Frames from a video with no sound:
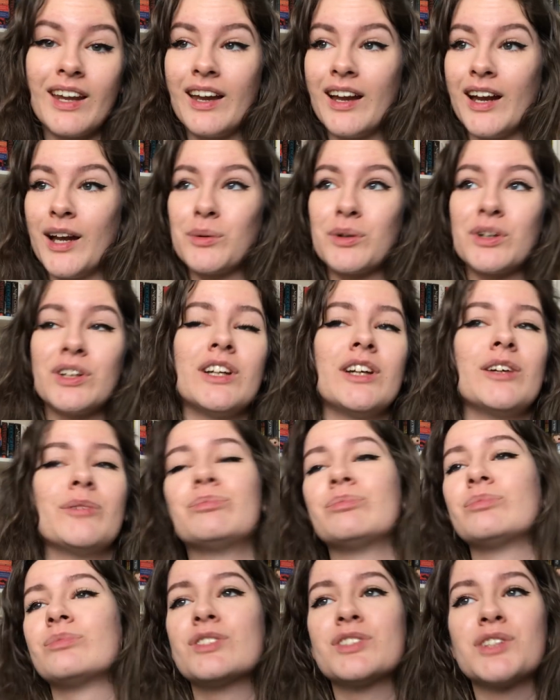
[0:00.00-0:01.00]
I'm gonna
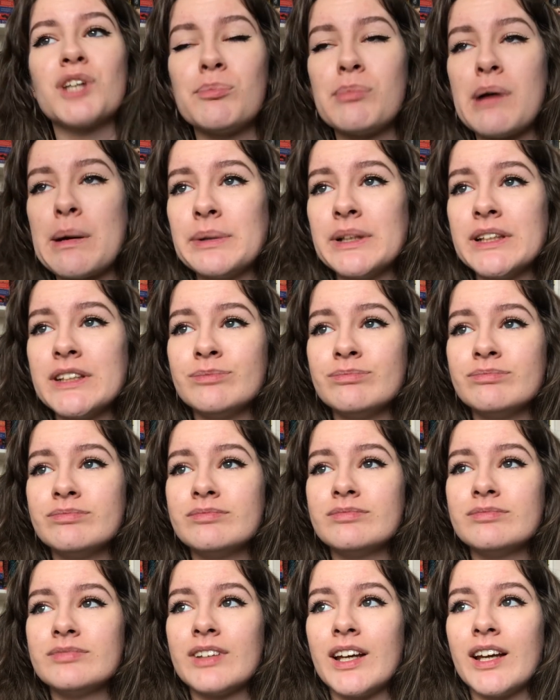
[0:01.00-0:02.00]
stop babbling.
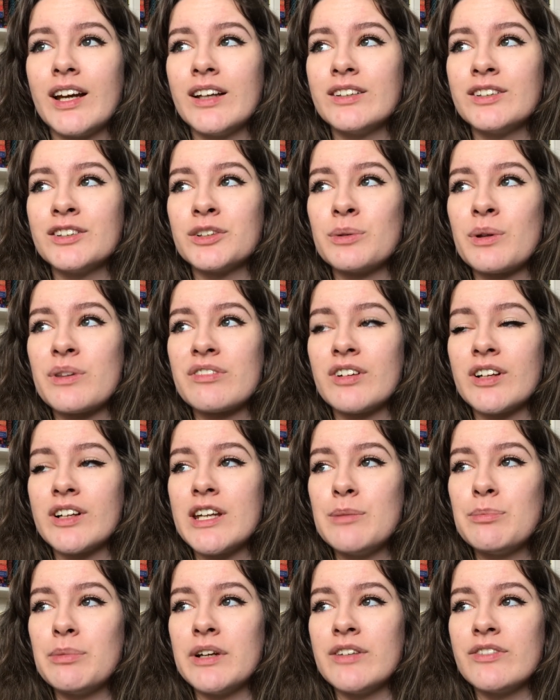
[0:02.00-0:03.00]
I don't know whether I'll
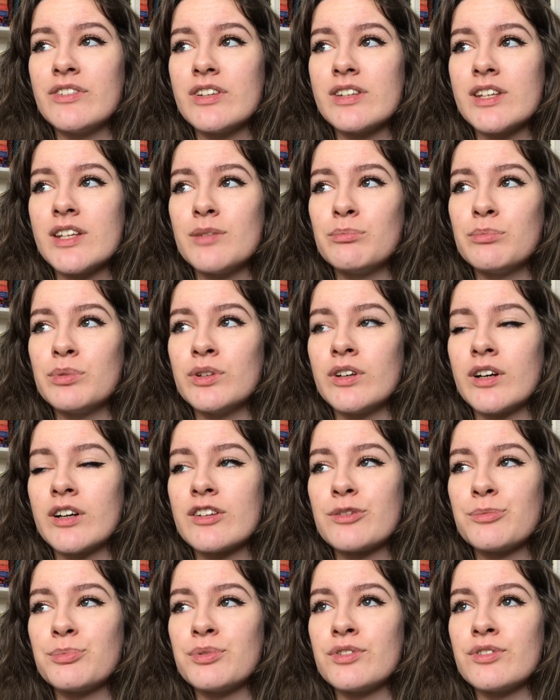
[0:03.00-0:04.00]
keep any of this in, but I
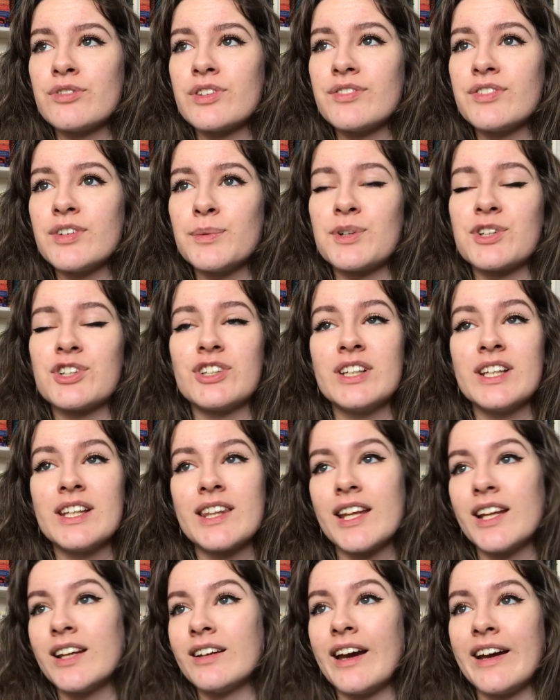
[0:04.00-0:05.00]
suppose if you're watching it
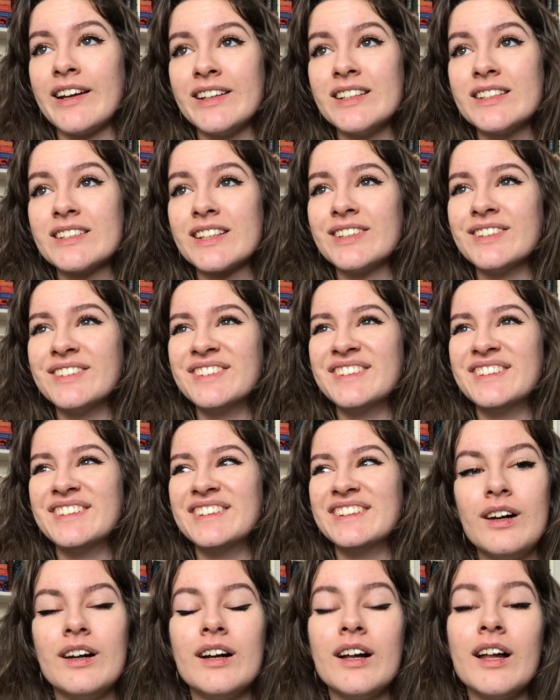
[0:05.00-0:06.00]
then I did.
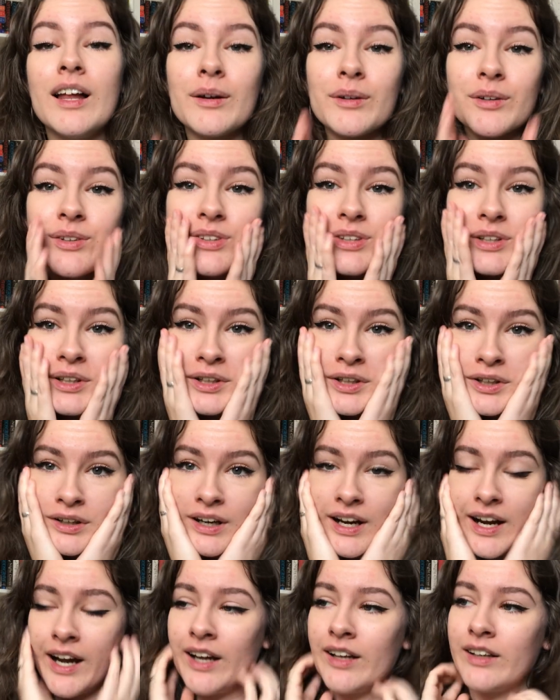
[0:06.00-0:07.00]
I'm going to go
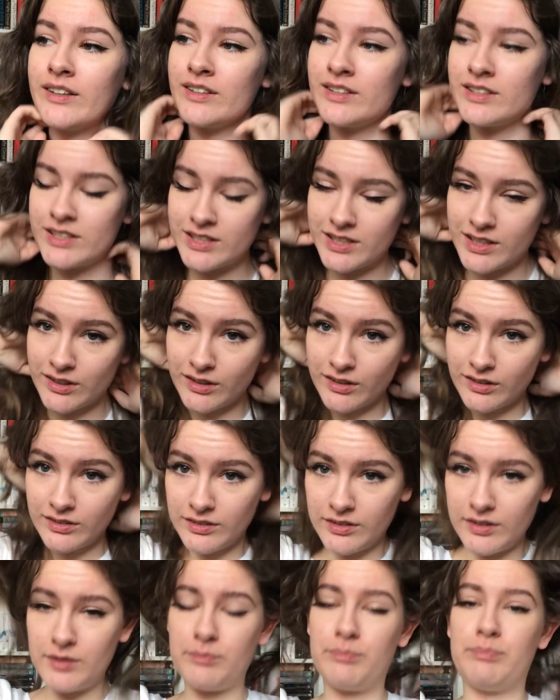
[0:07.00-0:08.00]
and
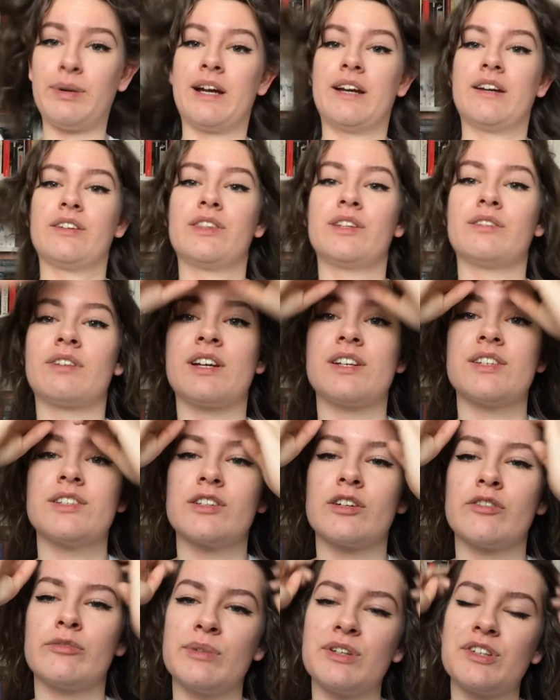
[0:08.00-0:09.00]
pack the rest
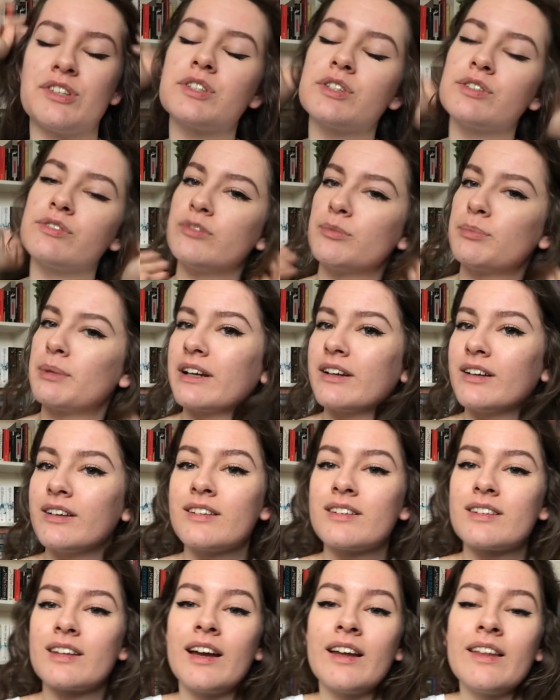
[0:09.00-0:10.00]
of my stuff for
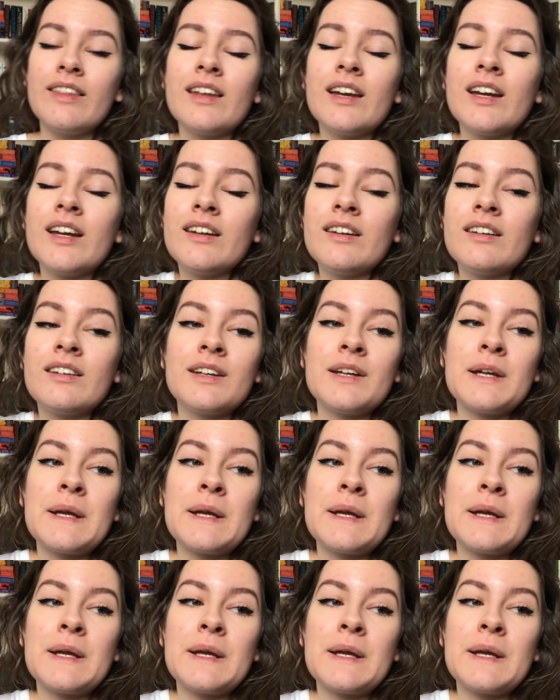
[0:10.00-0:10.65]
Becca's and then